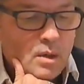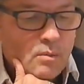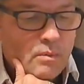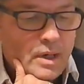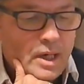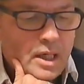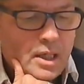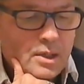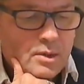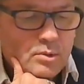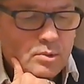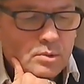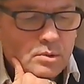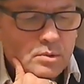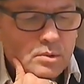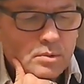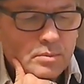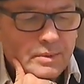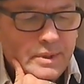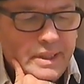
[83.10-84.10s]
Why do
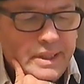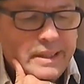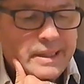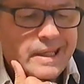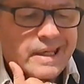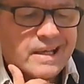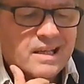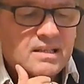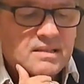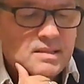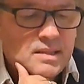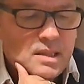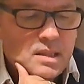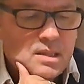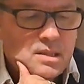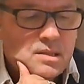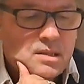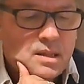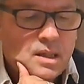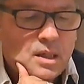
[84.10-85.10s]
we
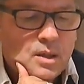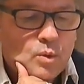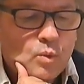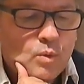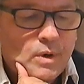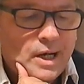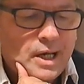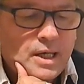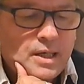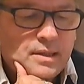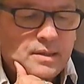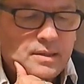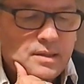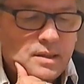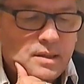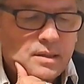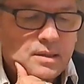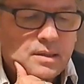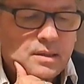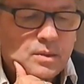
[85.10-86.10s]
exist and why
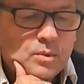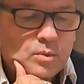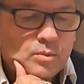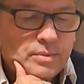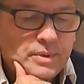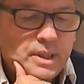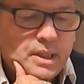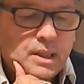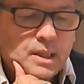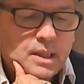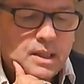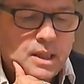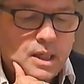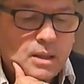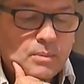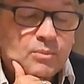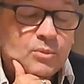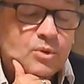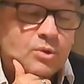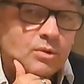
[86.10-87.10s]
did we
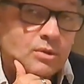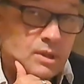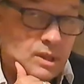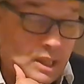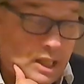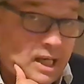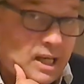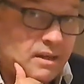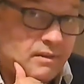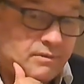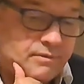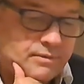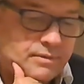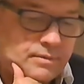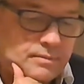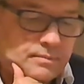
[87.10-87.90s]
come to the life?